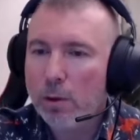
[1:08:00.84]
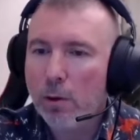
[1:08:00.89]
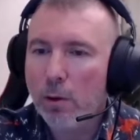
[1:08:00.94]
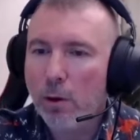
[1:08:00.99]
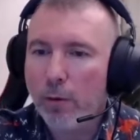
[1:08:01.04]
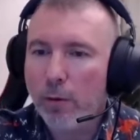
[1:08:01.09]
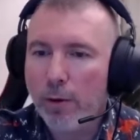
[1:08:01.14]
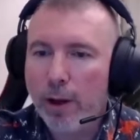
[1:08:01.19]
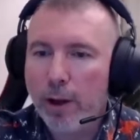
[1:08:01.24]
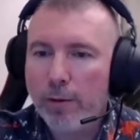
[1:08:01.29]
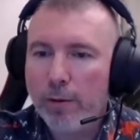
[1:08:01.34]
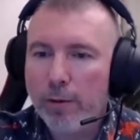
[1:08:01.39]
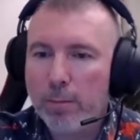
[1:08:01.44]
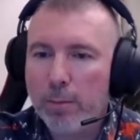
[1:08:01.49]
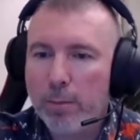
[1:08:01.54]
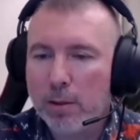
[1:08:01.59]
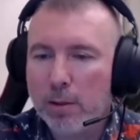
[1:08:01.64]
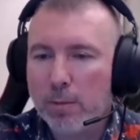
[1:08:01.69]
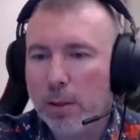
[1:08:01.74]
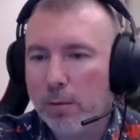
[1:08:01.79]
or 5
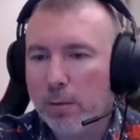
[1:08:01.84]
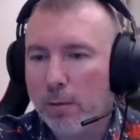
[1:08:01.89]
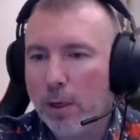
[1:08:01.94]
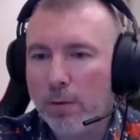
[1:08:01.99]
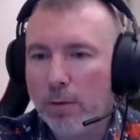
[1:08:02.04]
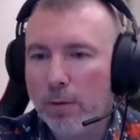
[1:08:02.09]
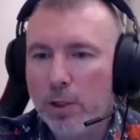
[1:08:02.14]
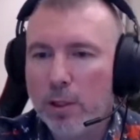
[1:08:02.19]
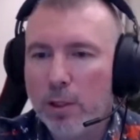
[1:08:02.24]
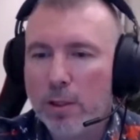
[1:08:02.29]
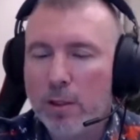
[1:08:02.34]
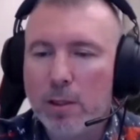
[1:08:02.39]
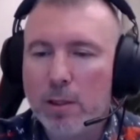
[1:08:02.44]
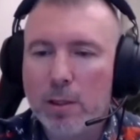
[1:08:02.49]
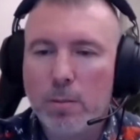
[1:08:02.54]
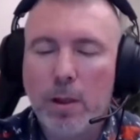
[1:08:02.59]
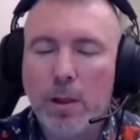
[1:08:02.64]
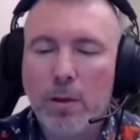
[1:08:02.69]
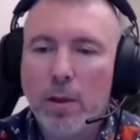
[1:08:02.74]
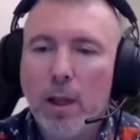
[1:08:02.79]
months, but we have just
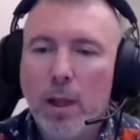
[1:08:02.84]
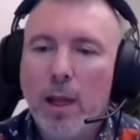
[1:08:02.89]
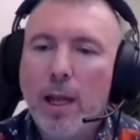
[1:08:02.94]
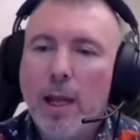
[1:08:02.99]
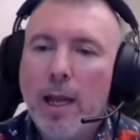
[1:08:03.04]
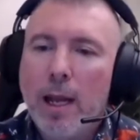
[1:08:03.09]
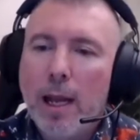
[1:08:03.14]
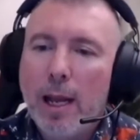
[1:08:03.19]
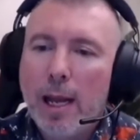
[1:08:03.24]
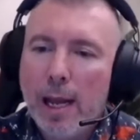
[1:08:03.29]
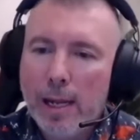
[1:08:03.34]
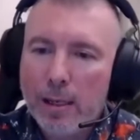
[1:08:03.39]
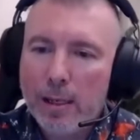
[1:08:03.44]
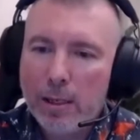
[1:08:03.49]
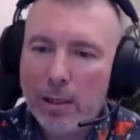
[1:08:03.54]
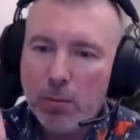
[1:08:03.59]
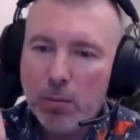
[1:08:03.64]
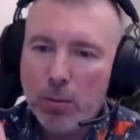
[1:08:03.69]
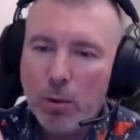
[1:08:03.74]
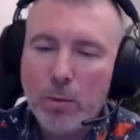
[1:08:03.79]
this month. At
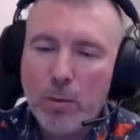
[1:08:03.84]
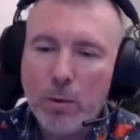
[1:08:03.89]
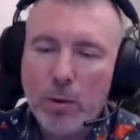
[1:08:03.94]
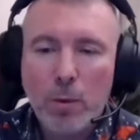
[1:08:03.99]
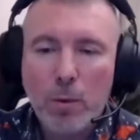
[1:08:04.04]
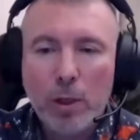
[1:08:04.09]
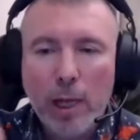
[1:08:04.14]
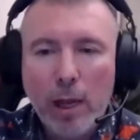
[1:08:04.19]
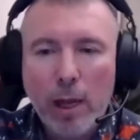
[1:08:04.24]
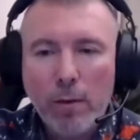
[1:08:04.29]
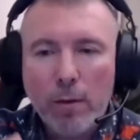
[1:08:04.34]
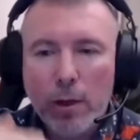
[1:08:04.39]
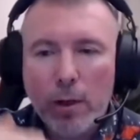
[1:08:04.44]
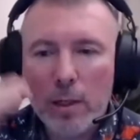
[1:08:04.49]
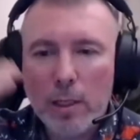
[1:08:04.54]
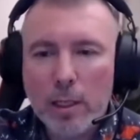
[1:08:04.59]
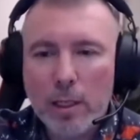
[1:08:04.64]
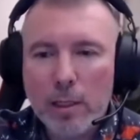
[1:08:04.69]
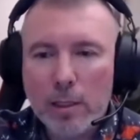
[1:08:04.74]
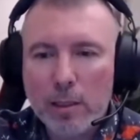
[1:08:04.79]
the moment, whatever
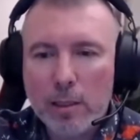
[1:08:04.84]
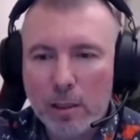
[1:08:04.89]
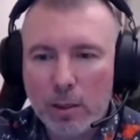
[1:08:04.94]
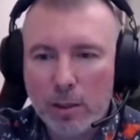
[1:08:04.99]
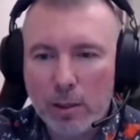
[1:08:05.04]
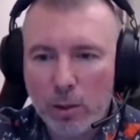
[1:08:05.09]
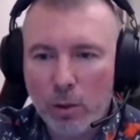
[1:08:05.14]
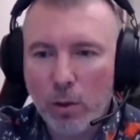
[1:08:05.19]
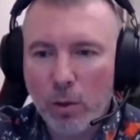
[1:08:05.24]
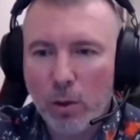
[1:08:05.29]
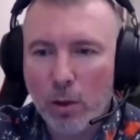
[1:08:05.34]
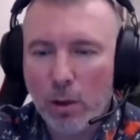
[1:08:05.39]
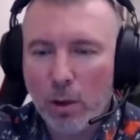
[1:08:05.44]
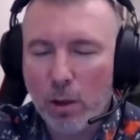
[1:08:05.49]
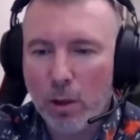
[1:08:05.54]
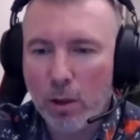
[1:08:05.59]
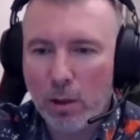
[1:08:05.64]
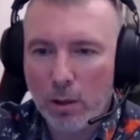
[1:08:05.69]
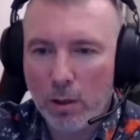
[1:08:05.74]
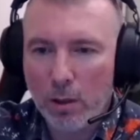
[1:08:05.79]
is
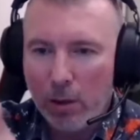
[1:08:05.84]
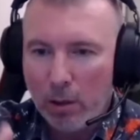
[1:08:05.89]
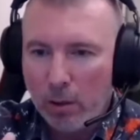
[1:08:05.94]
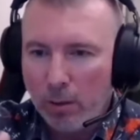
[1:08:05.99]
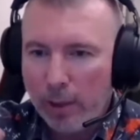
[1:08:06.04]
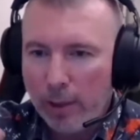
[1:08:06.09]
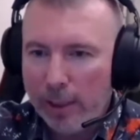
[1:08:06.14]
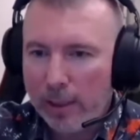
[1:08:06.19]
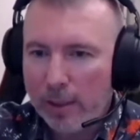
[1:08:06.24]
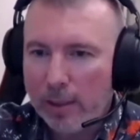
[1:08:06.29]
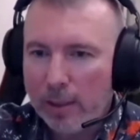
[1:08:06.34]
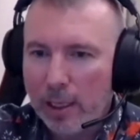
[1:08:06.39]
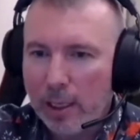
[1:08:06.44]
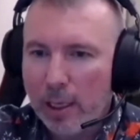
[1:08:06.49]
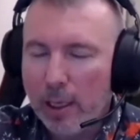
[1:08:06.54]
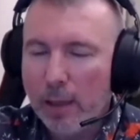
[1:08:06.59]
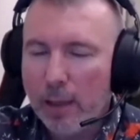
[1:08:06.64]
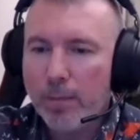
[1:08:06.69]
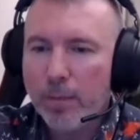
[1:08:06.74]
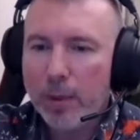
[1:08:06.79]
your running
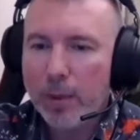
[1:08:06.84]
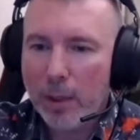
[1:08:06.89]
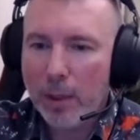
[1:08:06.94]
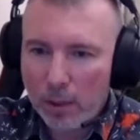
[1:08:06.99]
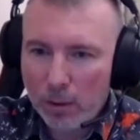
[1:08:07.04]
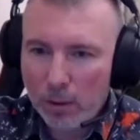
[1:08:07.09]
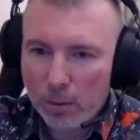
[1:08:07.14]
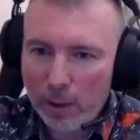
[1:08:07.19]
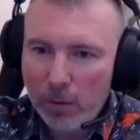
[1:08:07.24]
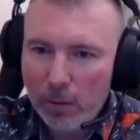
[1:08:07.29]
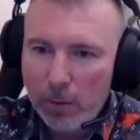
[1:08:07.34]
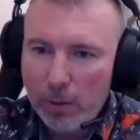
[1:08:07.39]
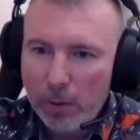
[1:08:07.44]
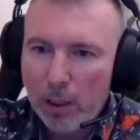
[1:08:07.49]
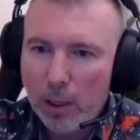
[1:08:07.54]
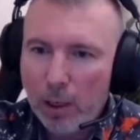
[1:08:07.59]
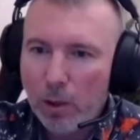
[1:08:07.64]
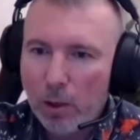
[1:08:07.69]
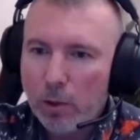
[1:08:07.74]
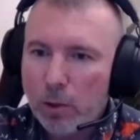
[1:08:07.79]
time, when we
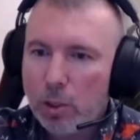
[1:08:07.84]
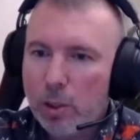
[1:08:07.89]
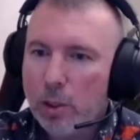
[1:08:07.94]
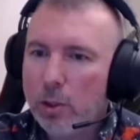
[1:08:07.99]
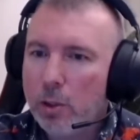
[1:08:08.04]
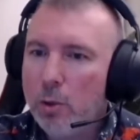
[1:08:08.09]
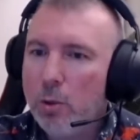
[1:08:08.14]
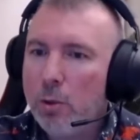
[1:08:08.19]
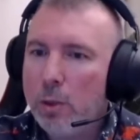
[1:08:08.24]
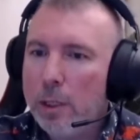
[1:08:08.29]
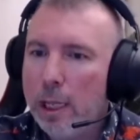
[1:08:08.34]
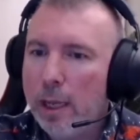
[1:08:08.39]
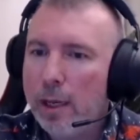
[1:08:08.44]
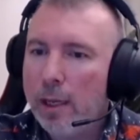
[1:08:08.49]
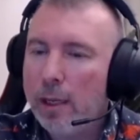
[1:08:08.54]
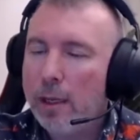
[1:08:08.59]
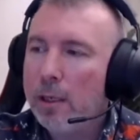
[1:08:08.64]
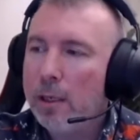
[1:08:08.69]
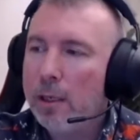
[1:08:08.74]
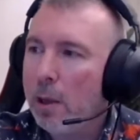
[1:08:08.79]
launch, you
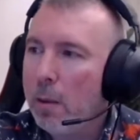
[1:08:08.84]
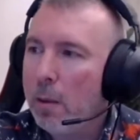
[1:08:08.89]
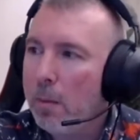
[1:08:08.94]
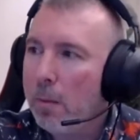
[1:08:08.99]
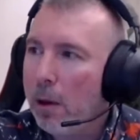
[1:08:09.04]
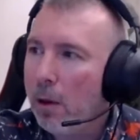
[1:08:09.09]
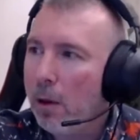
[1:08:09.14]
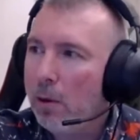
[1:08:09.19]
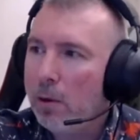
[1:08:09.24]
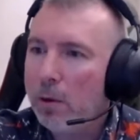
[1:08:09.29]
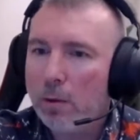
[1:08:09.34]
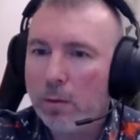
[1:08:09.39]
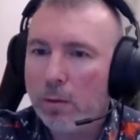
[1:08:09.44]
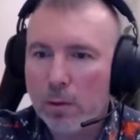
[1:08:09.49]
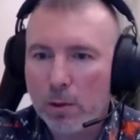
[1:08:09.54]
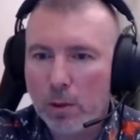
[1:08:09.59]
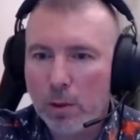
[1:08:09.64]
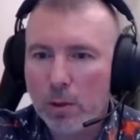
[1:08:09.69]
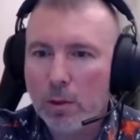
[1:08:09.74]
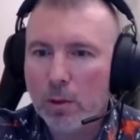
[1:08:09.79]
getting the amount
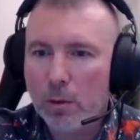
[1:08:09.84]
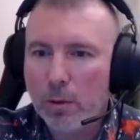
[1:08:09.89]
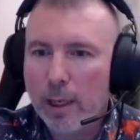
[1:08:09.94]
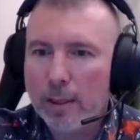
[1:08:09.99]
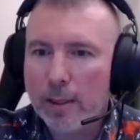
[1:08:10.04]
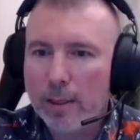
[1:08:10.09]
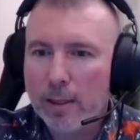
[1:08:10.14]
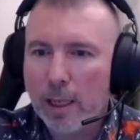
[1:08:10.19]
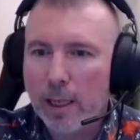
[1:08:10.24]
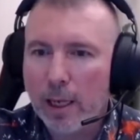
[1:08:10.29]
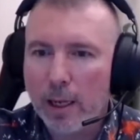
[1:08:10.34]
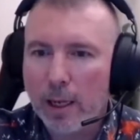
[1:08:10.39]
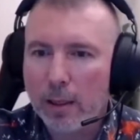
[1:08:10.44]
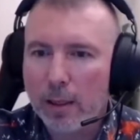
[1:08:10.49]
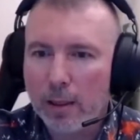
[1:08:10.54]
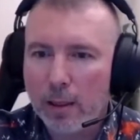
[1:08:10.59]
who's on the right side